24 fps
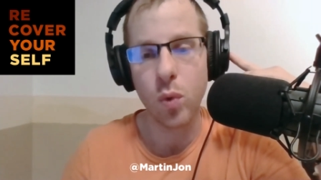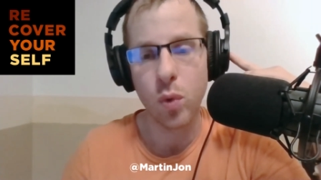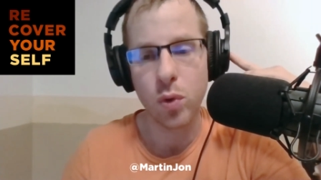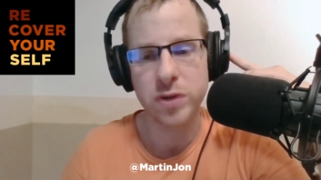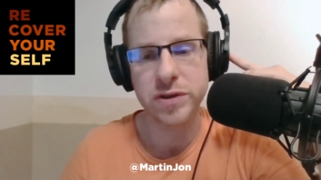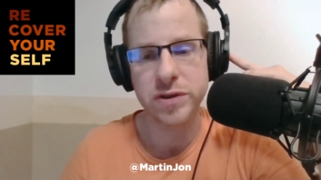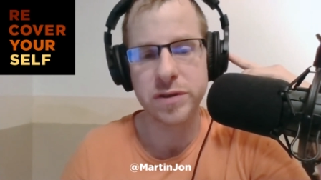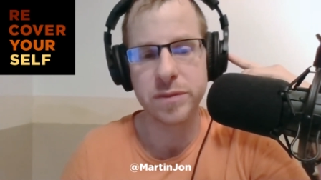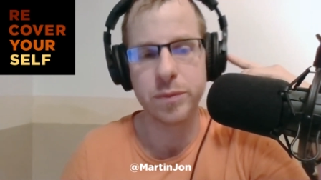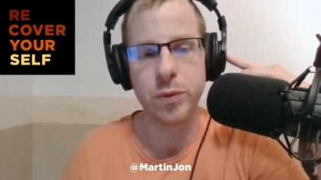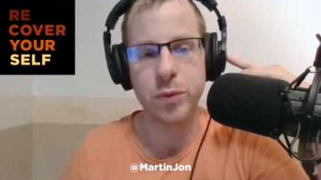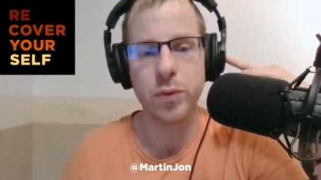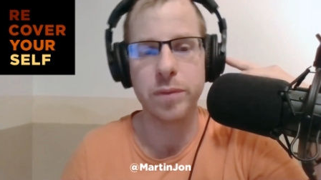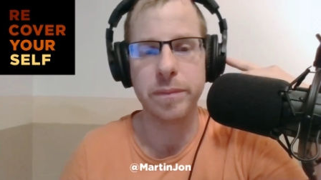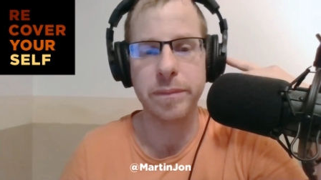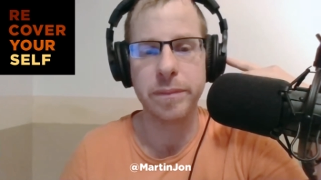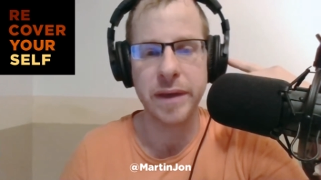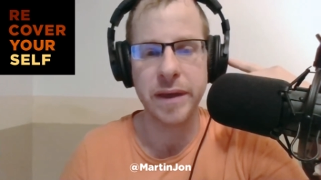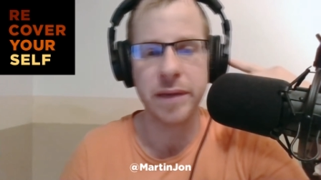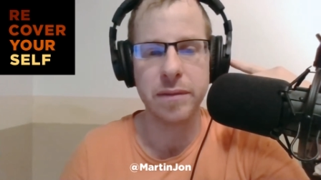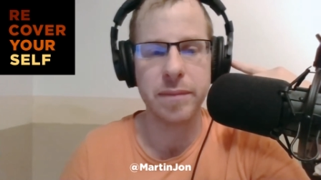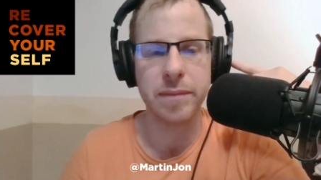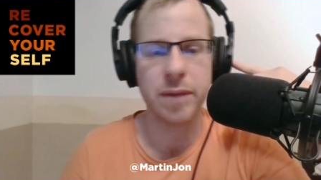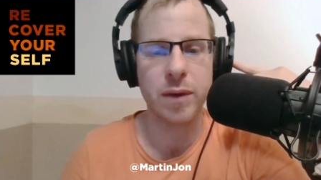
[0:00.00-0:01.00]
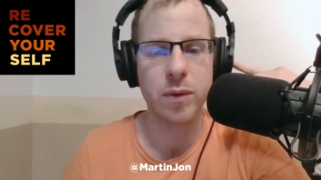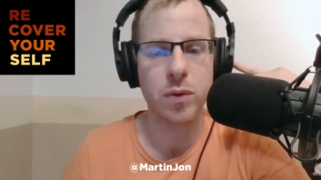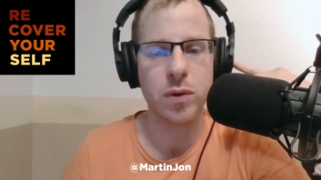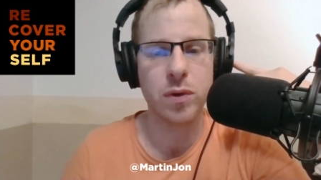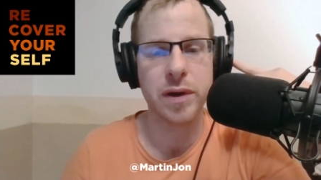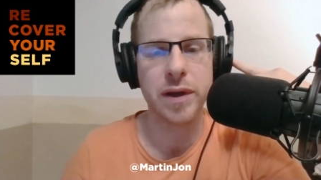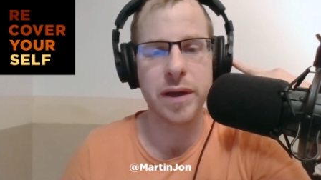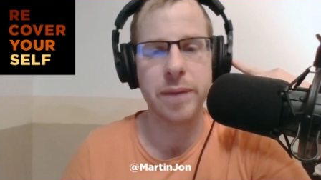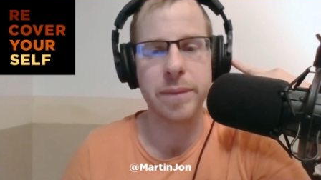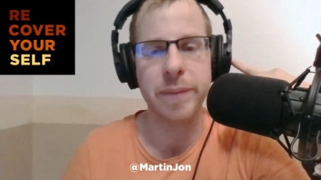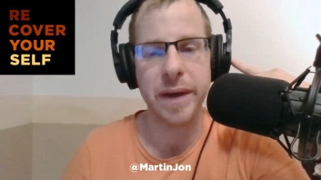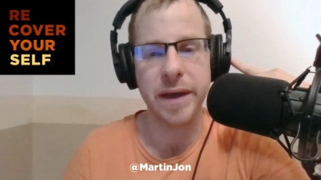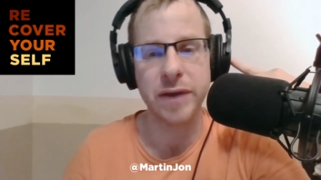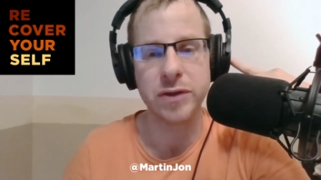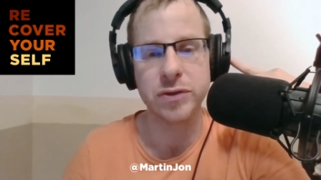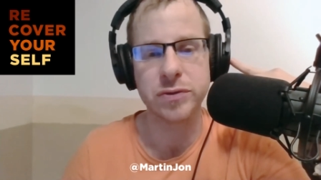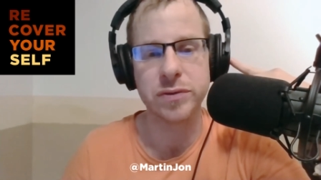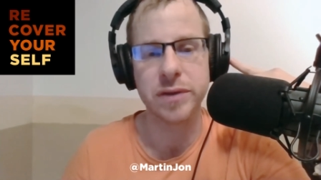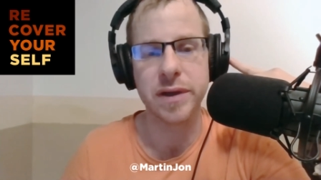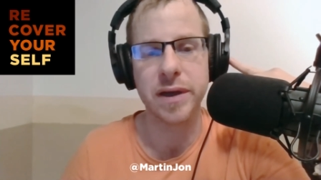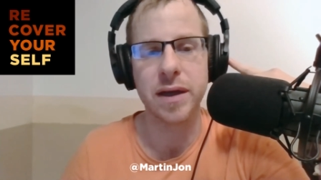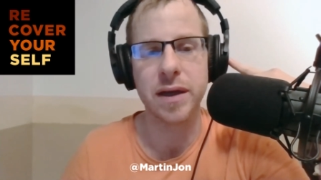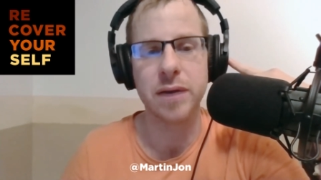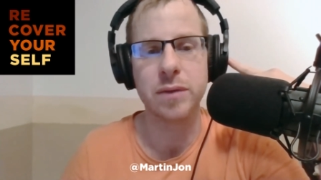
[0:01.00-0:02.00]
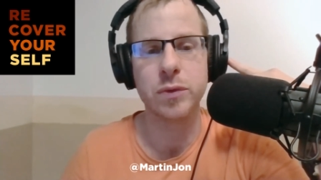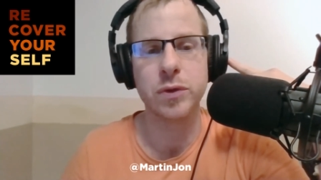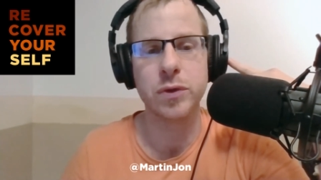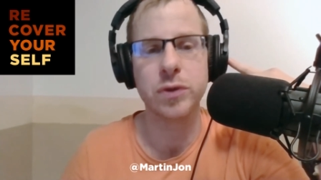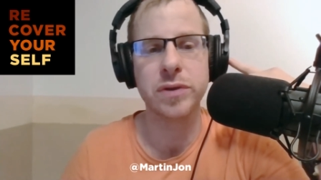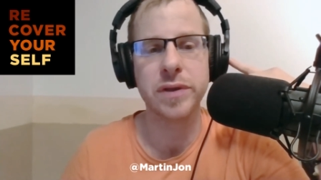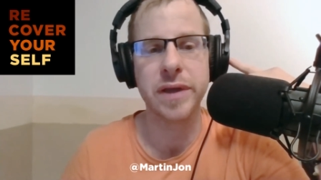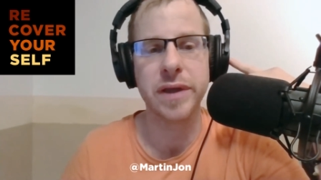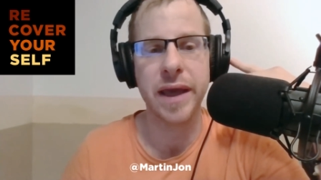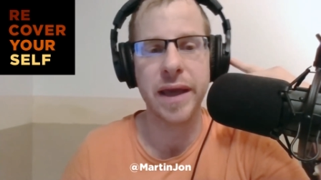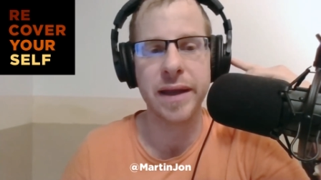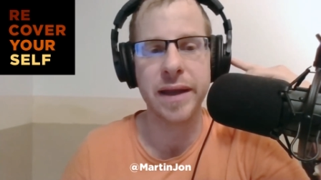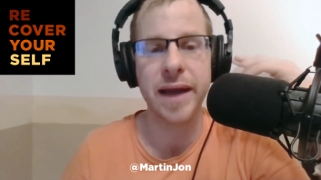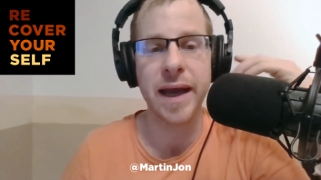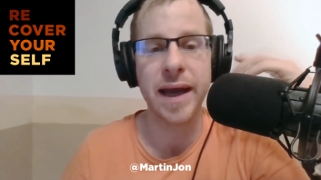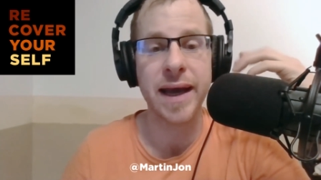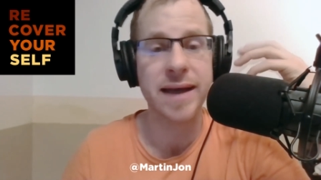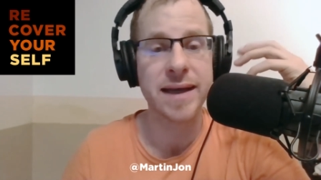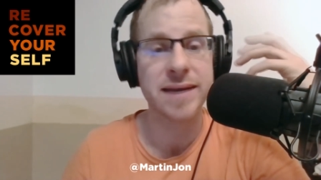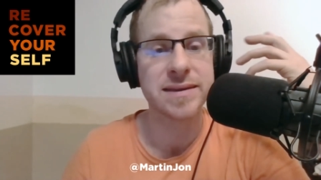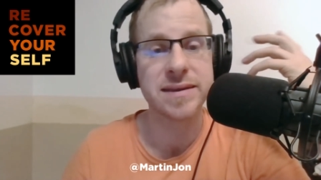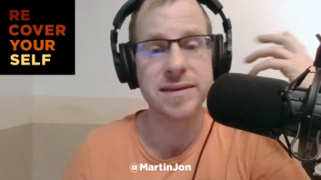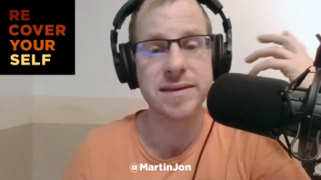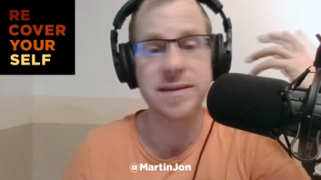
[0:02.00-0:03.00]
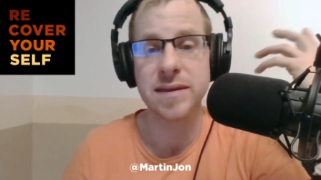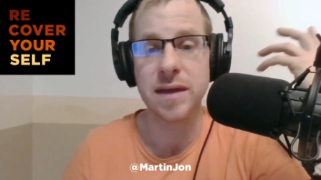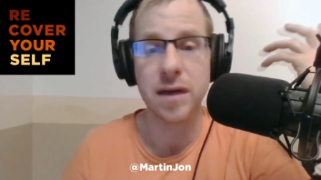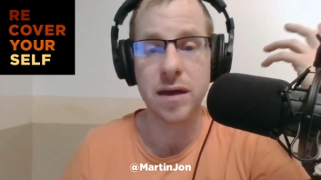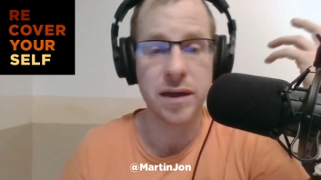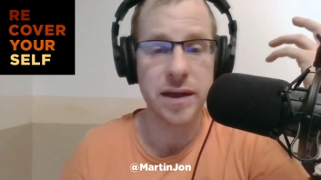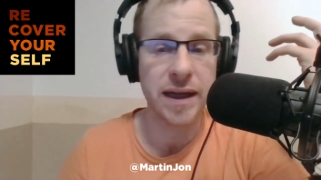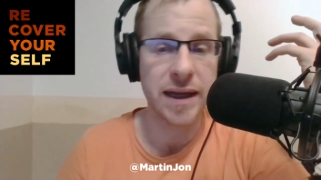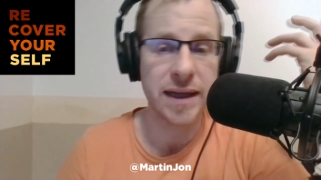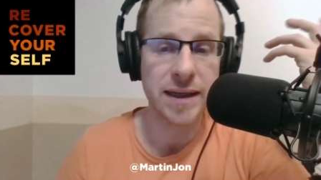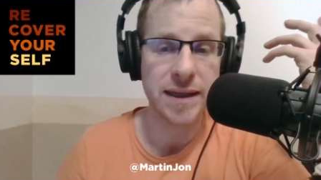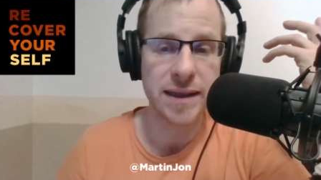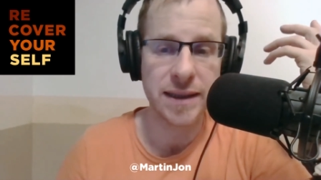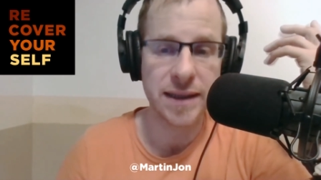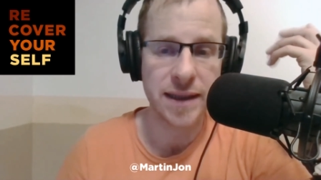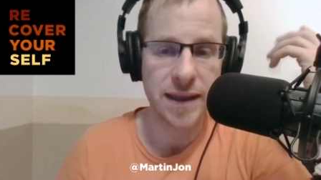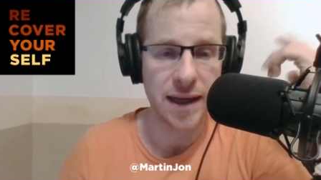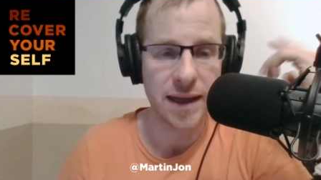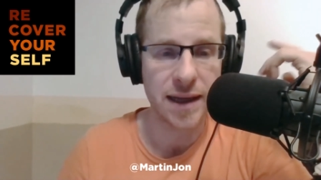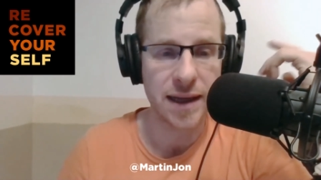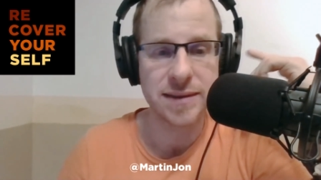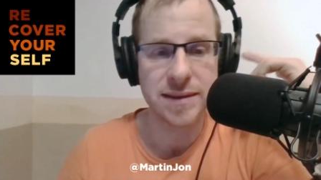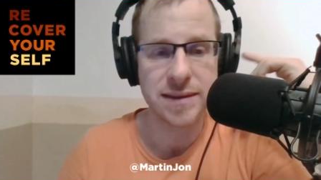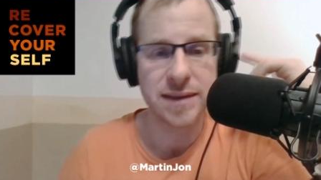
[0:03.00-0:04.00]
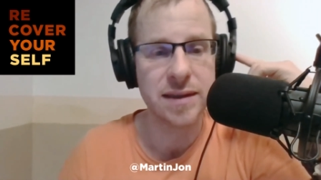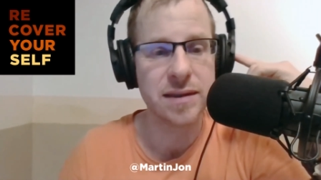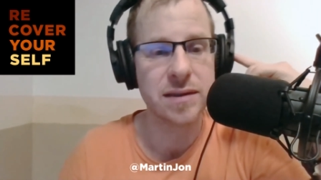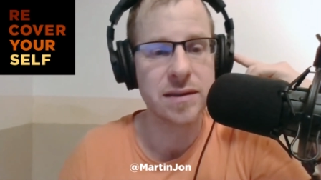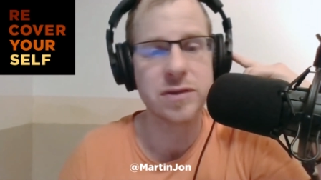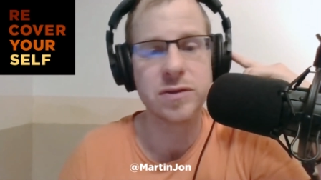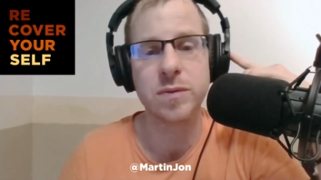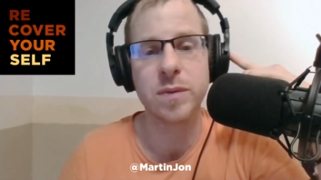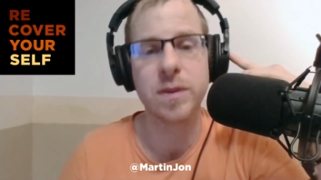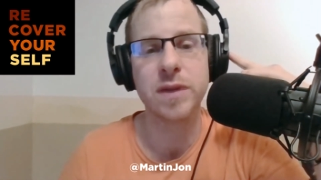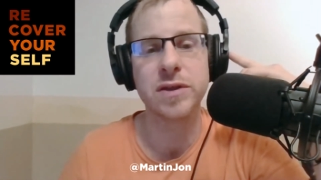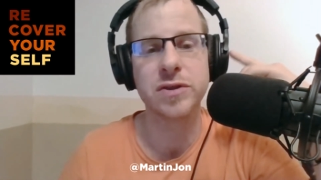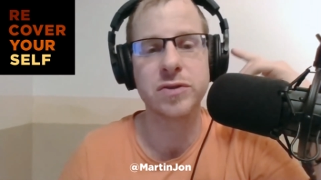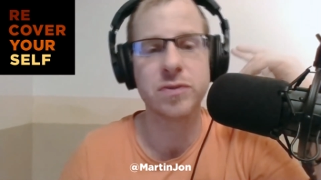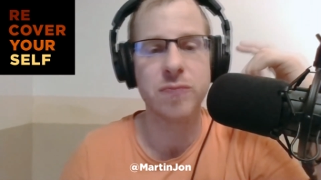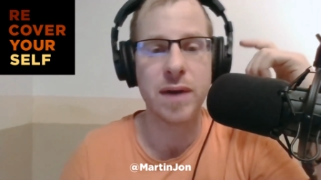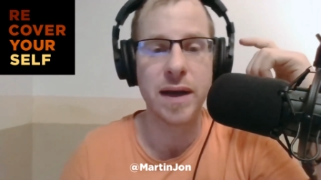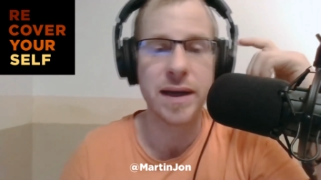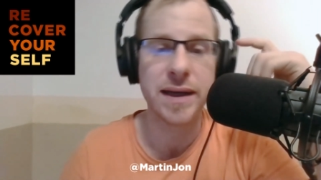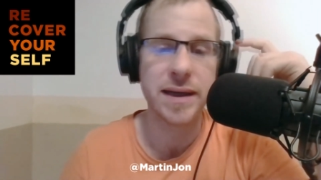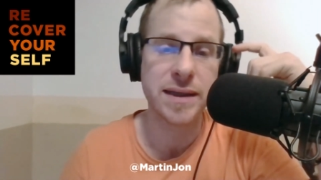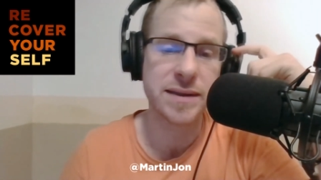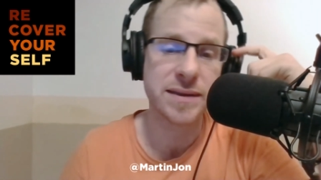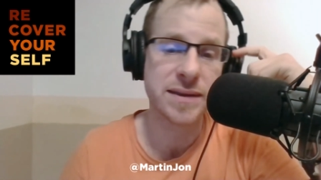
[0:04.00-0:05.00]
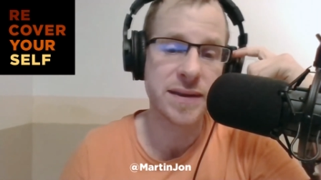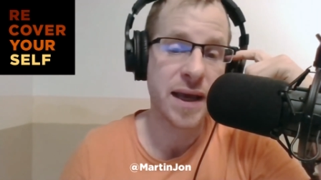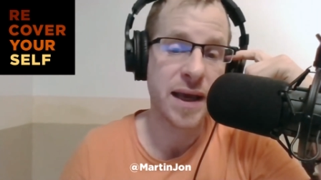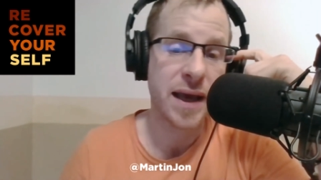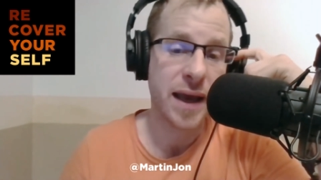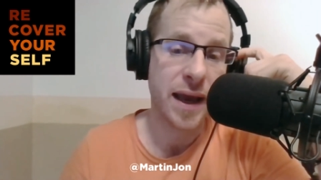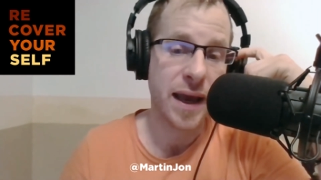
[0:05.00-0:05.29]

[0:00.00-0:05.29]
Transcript: or support me and my work at Patreon, where you'll get access to unedited content as well as writings